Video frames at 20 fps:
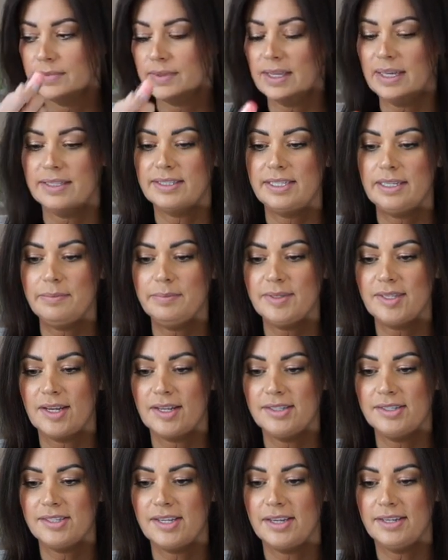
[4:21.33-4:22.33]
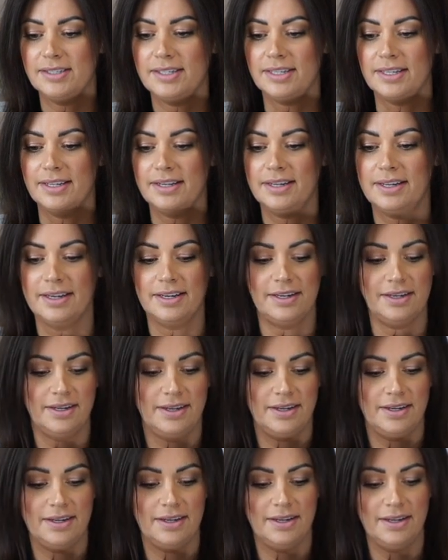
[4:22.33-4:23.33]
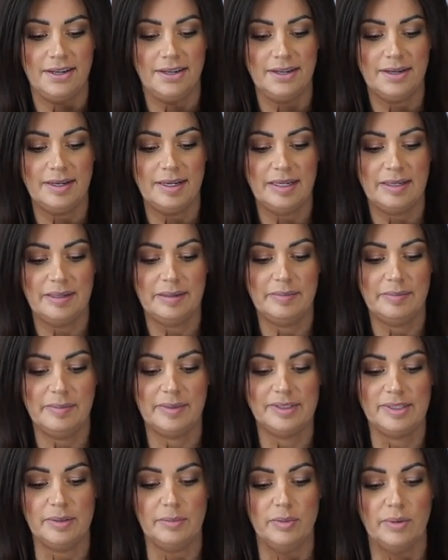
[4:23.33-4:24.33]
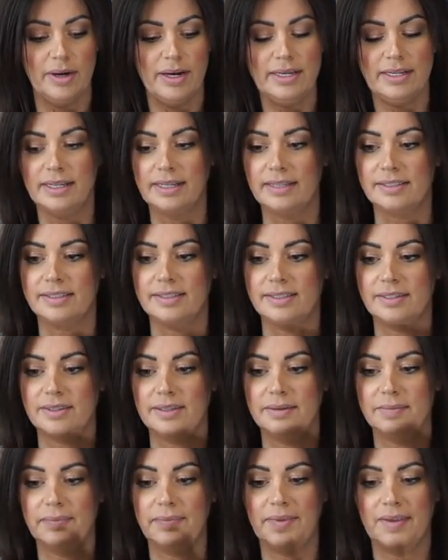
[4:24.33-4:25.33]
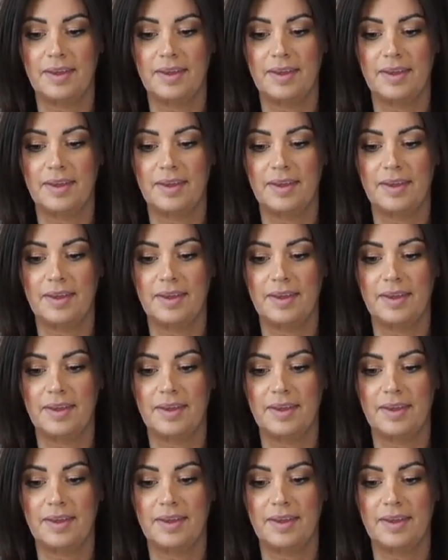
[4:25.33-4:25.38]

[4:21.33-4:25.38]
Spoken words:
It seems unscented. It's a brightening serum.